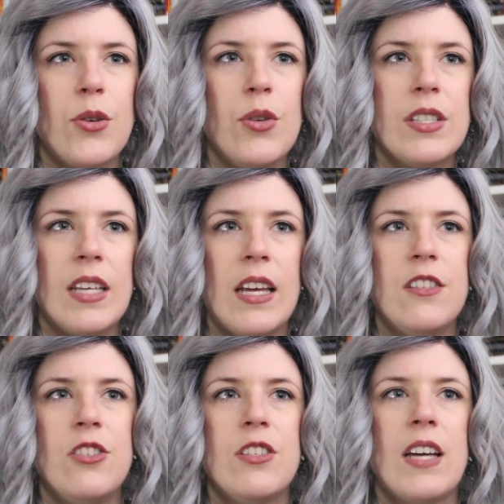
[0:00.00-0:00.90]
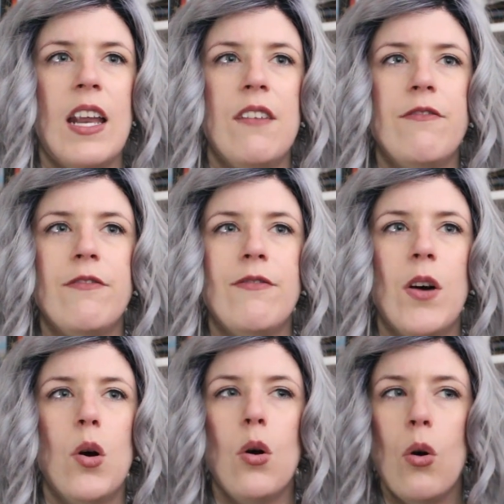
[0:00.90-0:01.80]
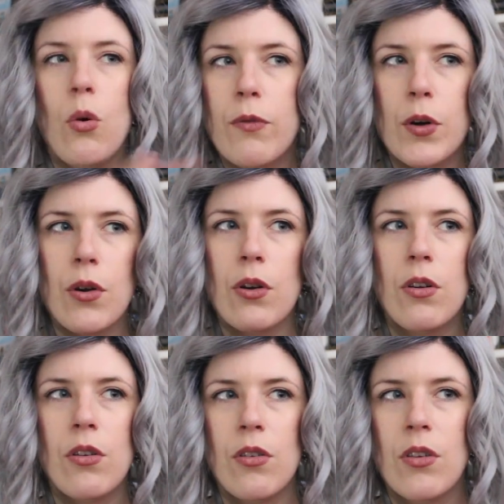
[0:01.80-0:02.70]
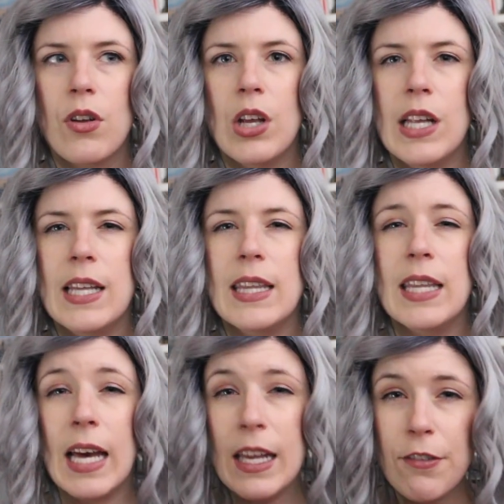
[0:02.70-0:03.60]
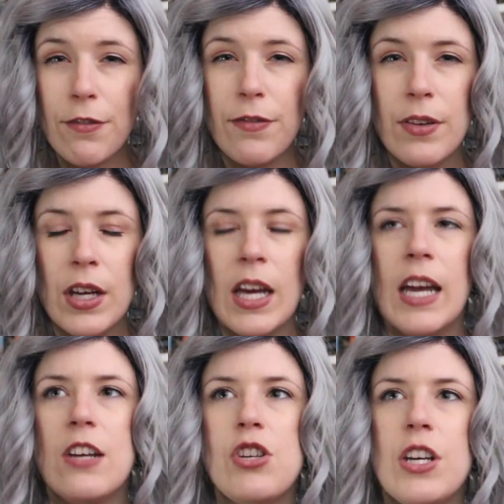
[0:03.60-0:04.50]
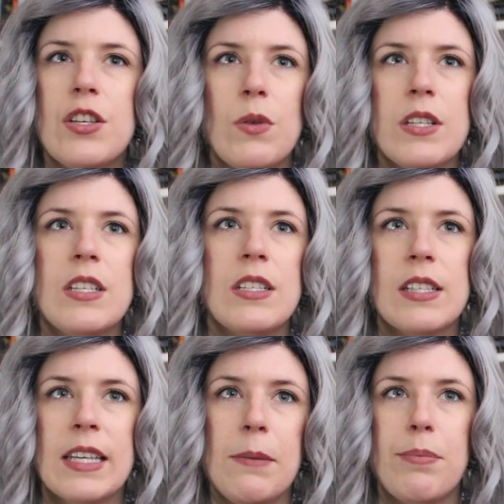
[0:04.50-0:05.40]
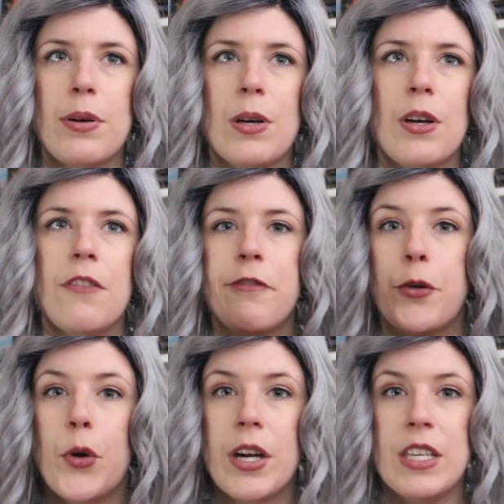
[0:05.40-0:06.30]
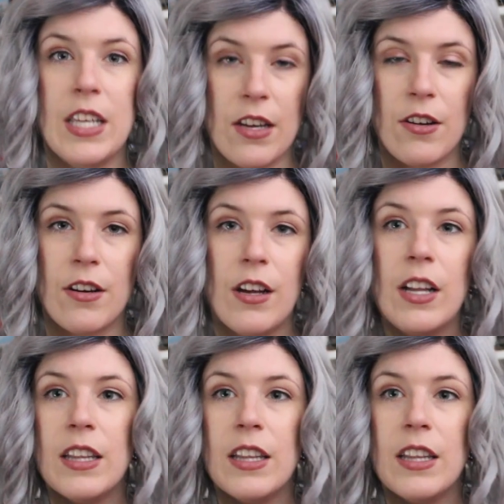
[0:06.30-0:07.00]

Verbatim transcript: who decides she's kind of over life and she just wants to sleep for a year.